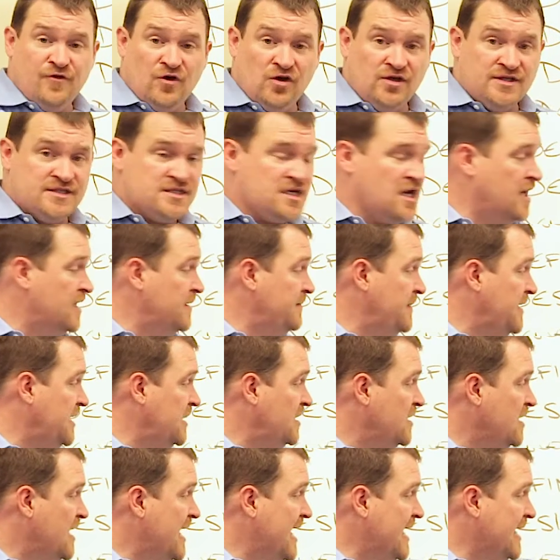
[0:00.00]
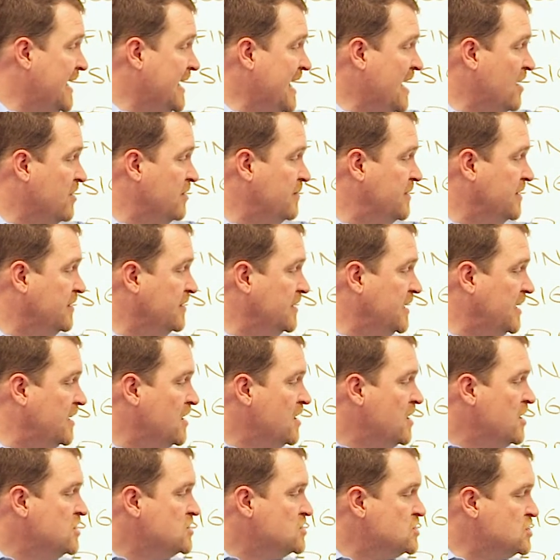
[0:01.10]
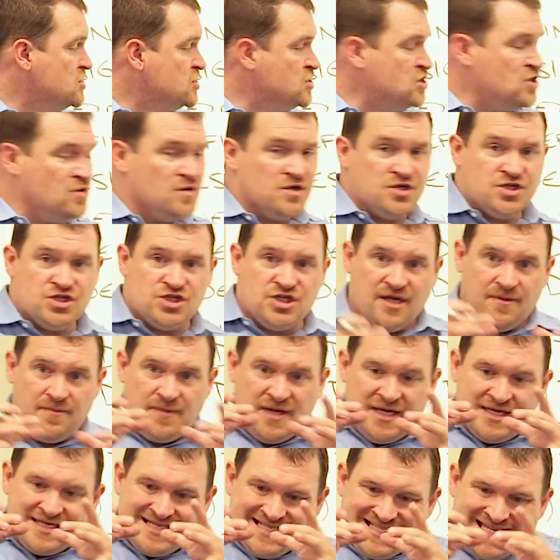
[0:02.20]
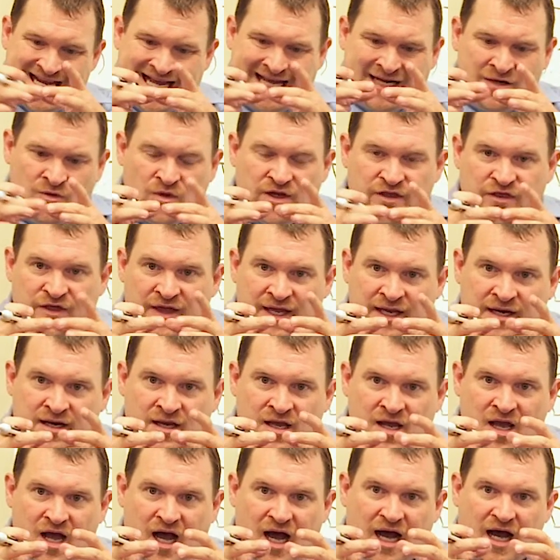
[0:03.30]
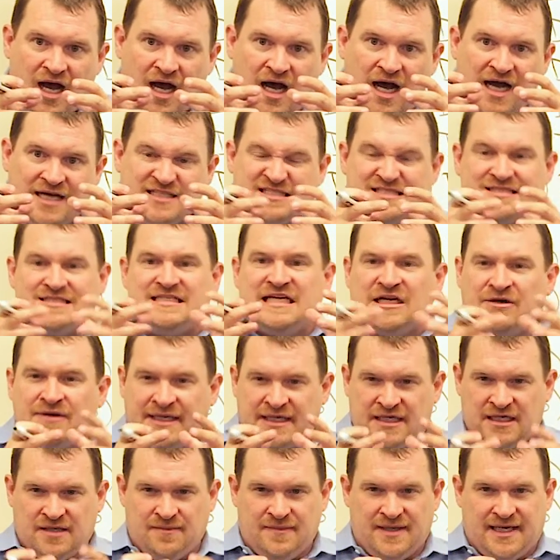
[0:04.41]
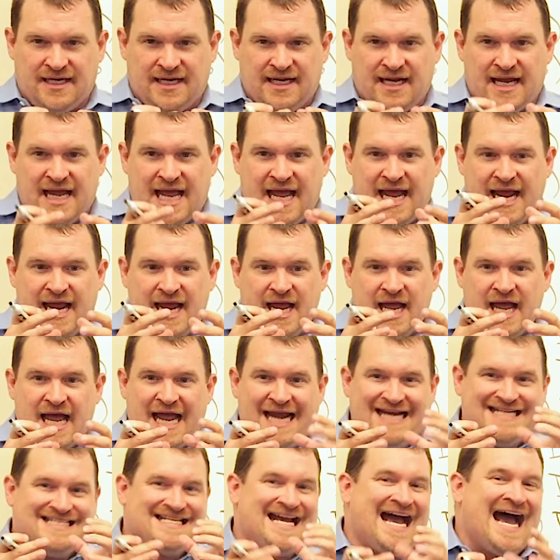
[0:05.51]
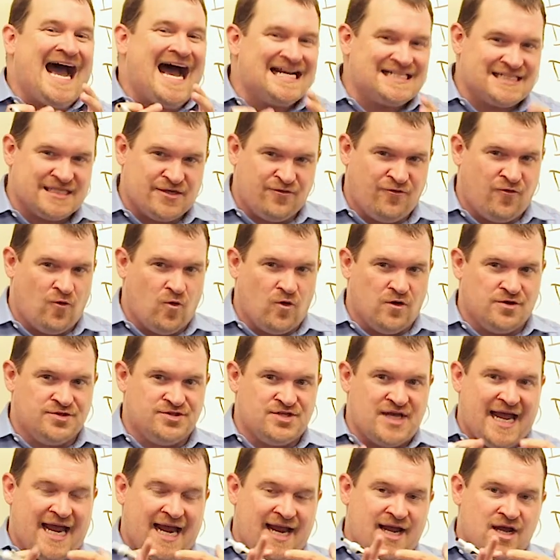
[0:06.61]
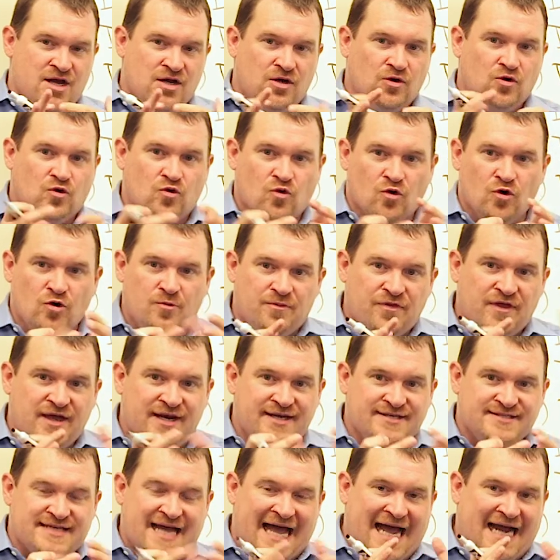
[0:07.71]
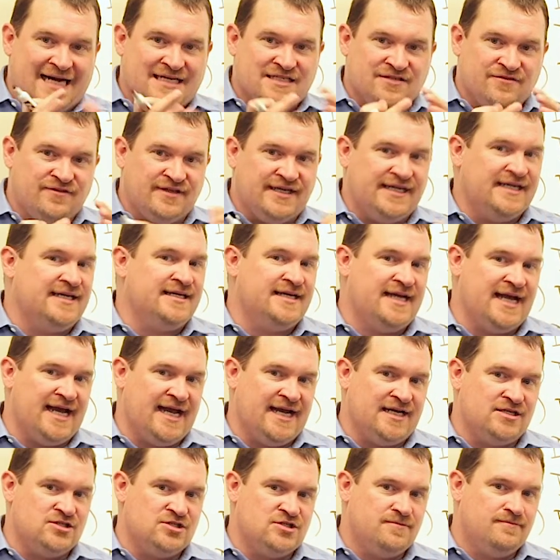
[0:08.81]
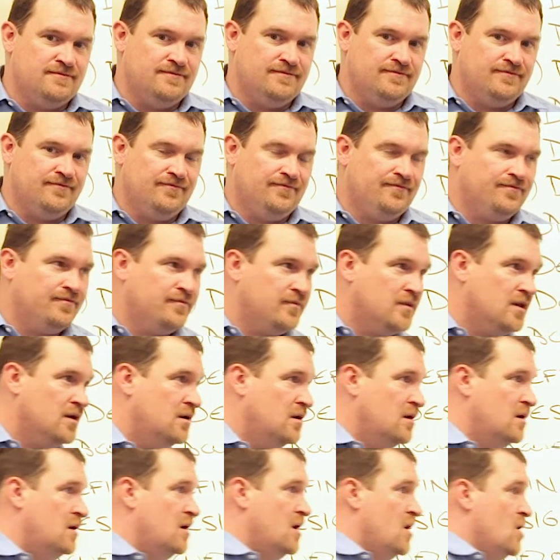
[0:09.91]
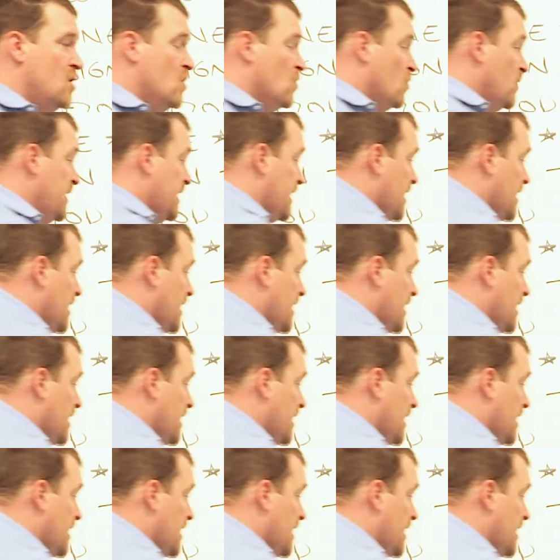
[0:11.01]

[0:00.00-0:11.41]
autonomy and accountability, stewardship done within a steering committee, a task force, a group that is actively engaged. We